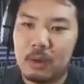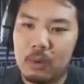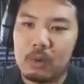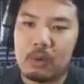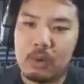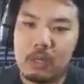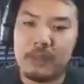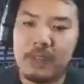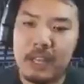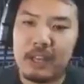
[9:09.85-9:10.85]
Or
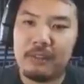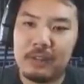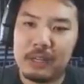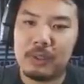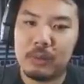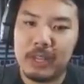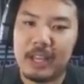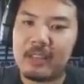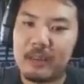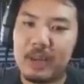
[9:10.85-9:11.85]
if you have level three
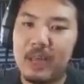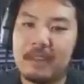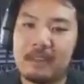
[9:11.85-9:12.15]
anti-bind,